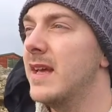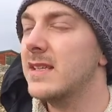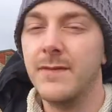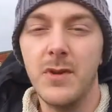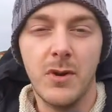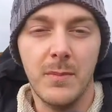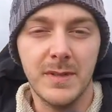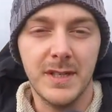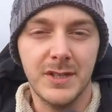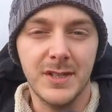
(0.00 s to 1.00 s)
there's a few
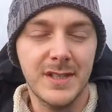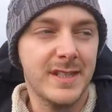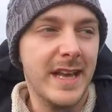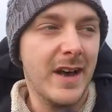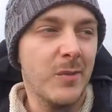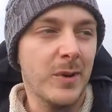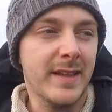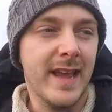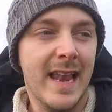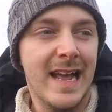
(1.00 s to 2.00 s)
compositions that I wanted
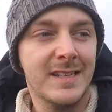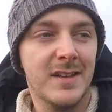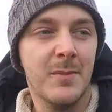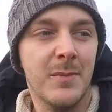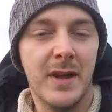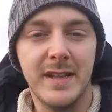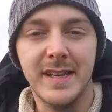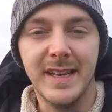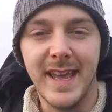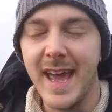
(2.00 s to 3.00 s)
to get last time that I
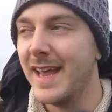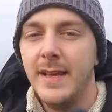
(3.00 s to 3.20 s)
didn't get.